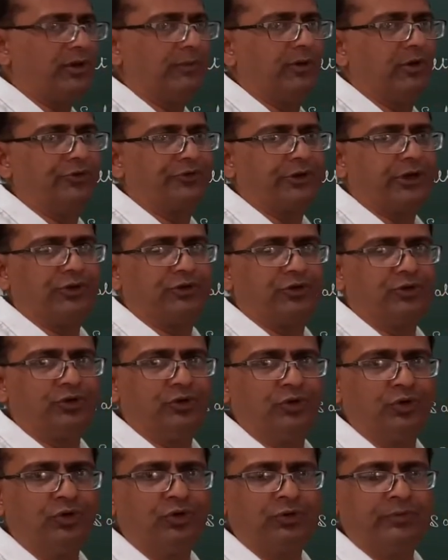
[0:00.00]
demonstrate to
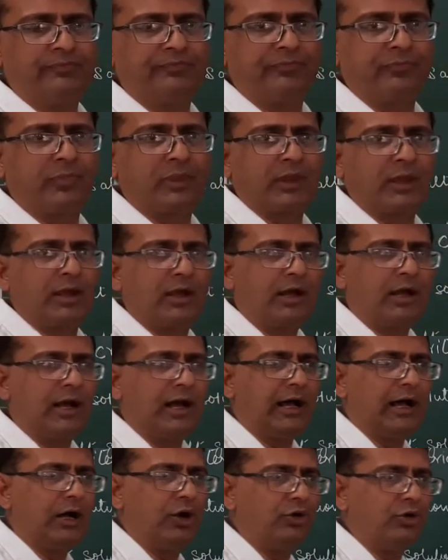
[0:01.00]
you
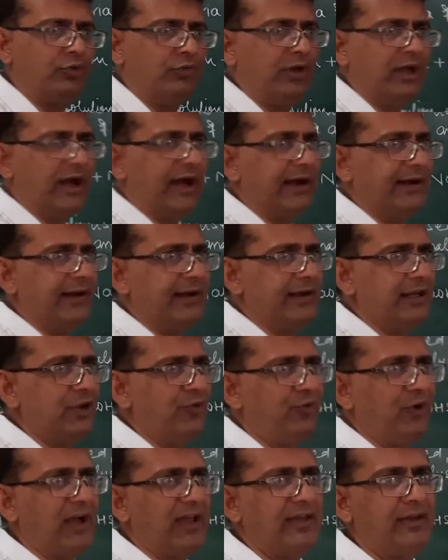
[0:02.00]
how do we
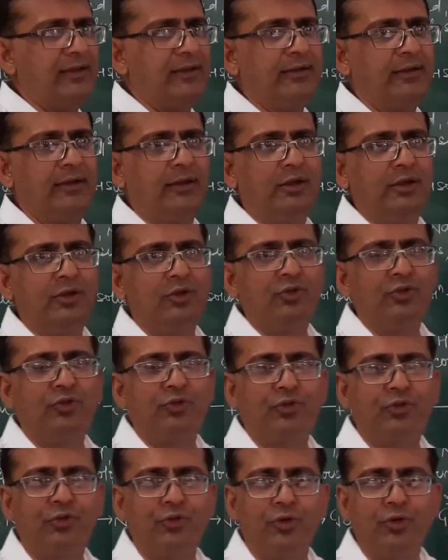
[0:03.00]
identify
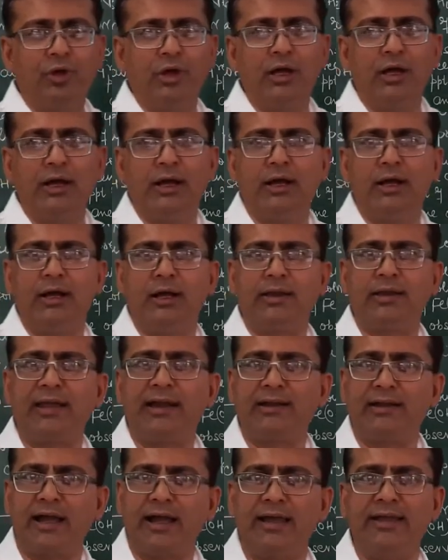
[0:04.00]

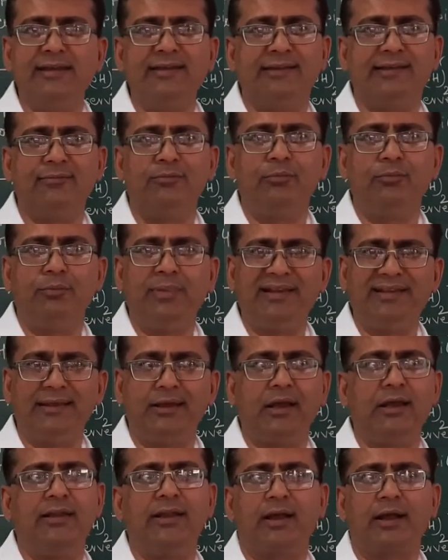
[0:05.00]
cations,
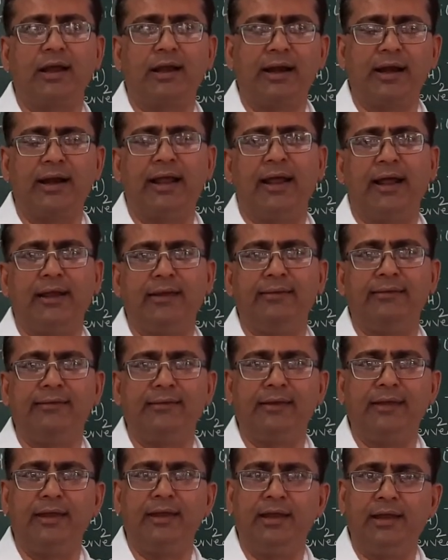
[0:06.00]
basically the colored
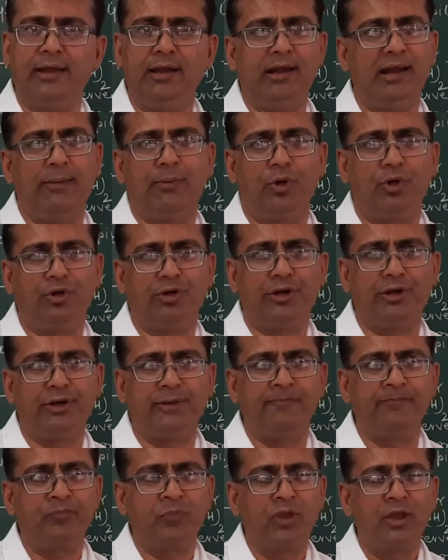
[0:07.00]
ions, in
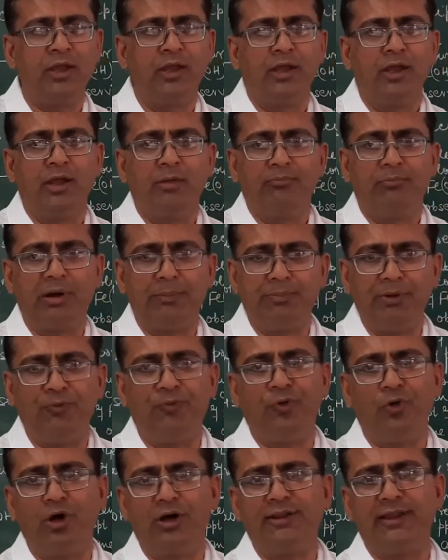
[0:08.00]
laboratory. But
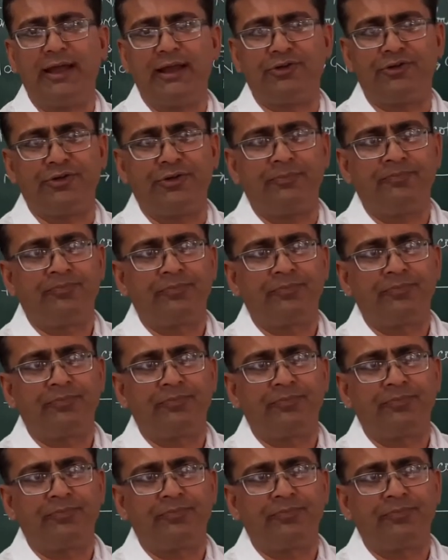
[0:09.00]
before that,